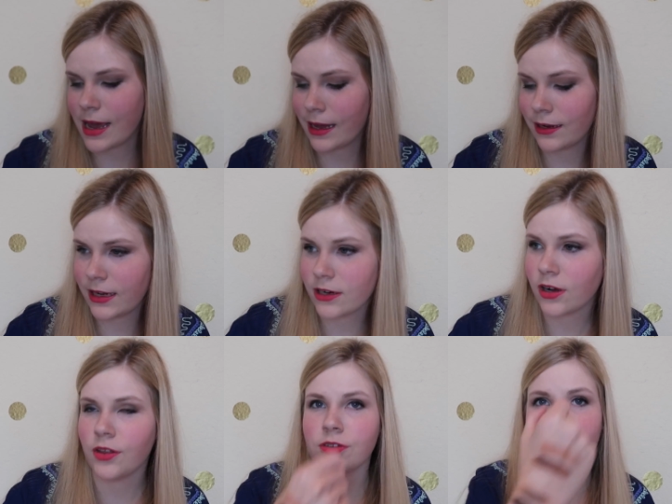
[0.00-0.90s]
And here
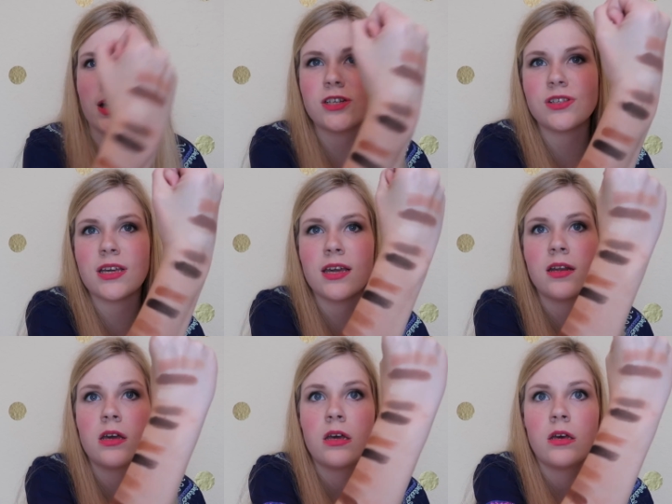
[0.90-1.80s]
are all the swatches
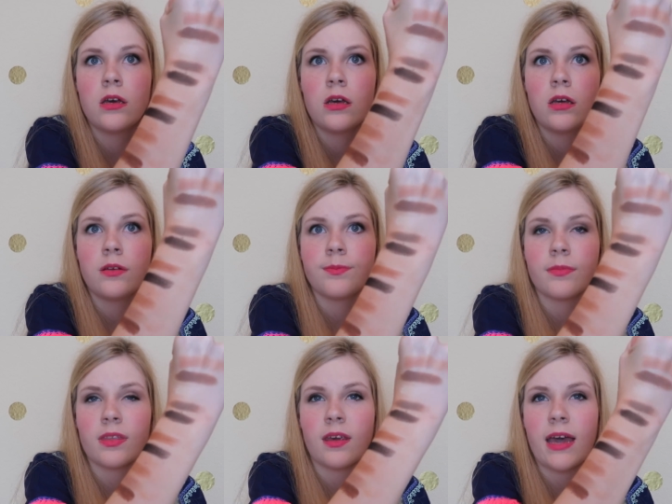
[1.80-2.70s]
again.
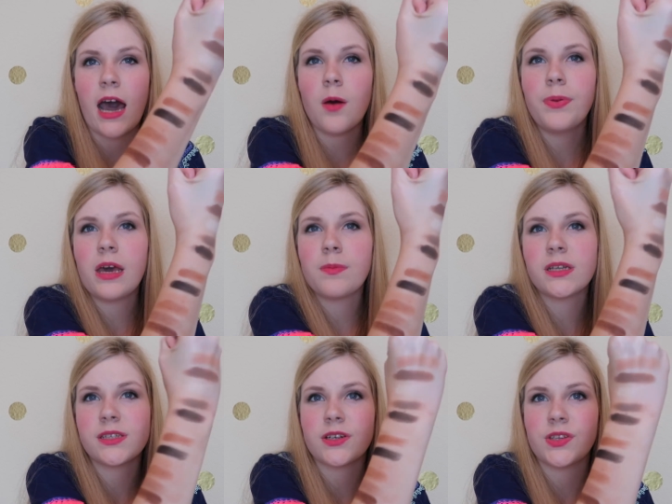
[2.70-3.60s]
How
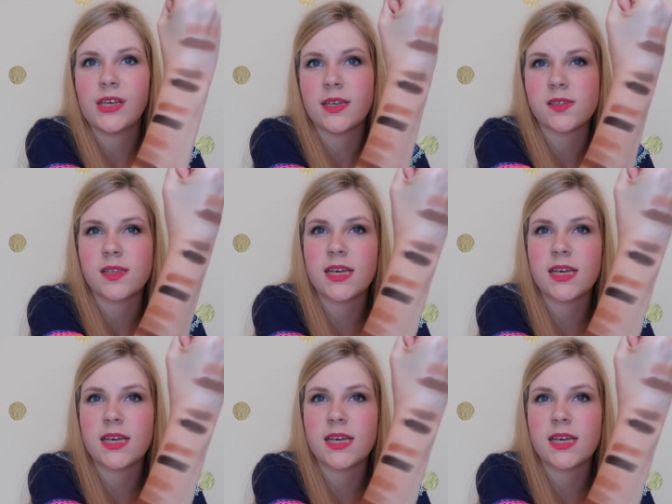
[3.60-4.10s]
pigmented are these?